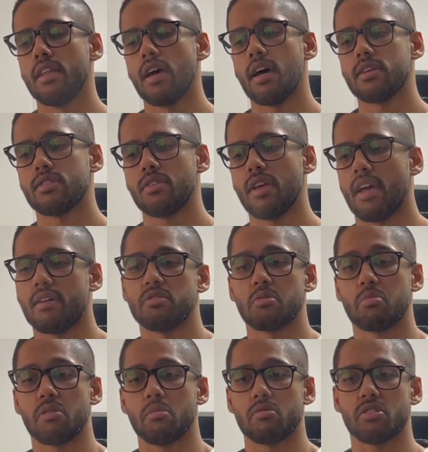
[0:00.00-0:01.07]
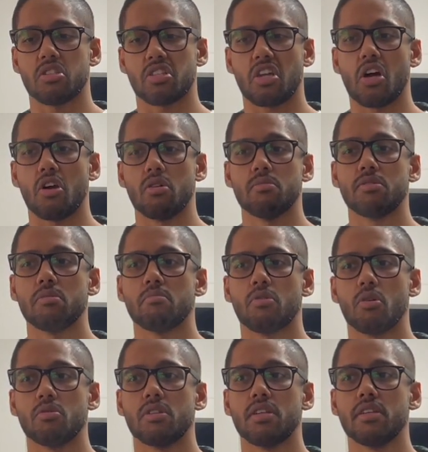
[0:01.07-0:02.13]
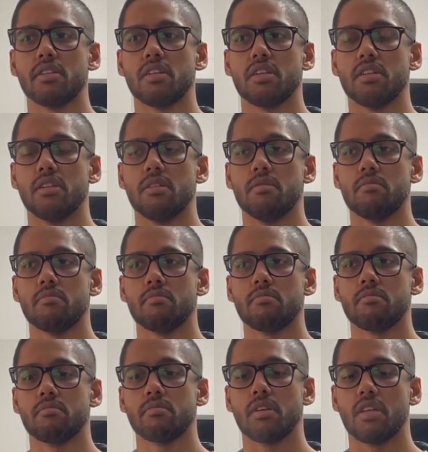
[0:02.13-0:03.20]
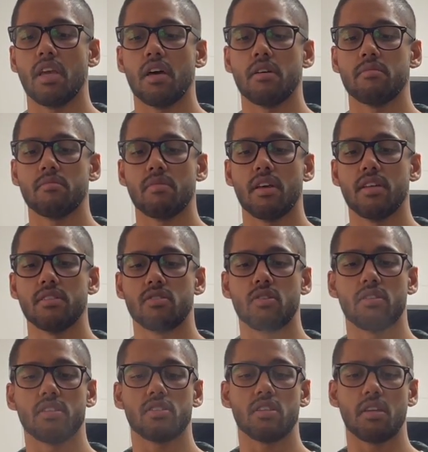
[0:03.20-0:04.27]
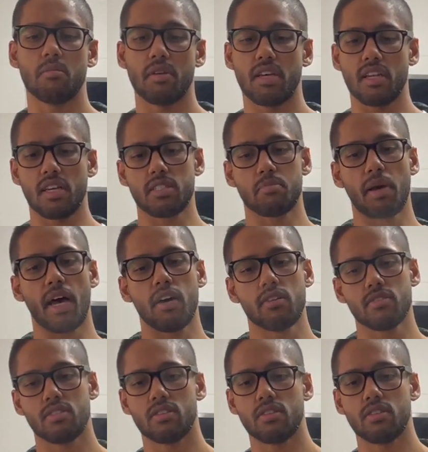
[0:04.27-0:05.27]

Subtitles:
So yeah, it was pretty much just carbs and protein, and yeah. And so this is gonna be a nice balance